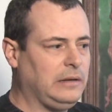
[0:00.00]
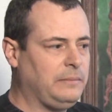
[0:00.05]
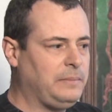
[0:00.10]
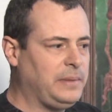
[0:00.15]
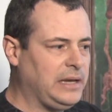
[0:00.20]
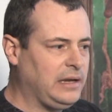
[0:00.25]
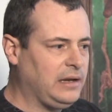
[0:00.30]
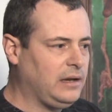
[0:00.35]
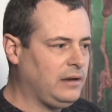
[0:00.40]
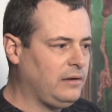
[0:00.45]

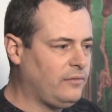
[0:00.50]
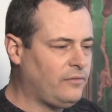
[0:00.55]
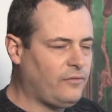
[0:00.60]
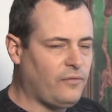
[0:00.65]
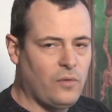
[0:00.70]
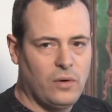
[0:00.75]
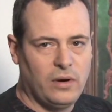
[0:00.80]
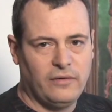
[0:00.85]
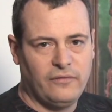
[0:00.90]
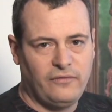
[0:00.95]
be
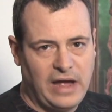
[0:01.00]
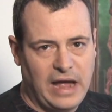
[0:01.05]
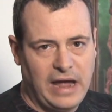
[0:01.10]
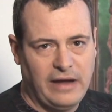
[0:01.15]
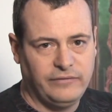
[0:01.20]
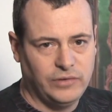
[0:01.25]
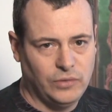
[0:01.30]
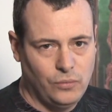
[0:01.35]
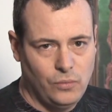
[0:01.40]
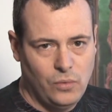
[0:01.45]
four or
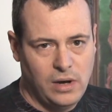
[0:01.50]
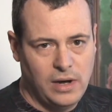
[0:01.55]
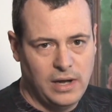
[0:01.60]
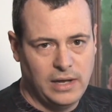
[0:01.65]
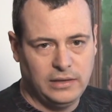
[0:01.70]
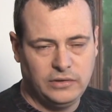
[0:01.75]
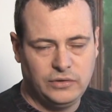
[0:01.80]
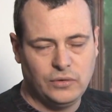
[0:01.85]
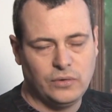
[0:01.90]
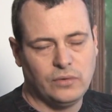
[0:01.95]
five to
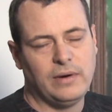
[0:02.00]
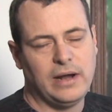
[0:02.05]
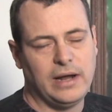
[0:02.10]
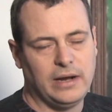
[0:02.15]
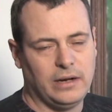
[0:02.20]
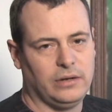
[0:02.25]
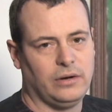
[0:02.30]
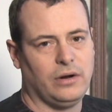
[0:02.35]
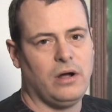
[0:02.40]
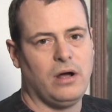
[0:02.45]
one to a
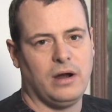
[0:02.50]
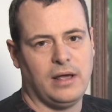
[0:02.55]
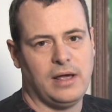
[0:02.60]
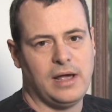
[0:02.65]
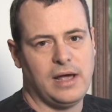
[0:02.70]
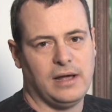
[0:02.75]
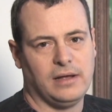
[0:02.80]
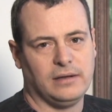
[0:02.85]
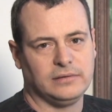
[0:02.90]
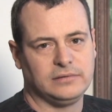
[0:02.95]
regular haunted
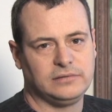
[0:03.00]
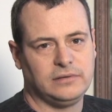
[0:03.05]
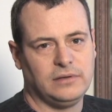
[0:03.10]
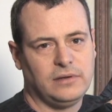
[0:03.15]
house.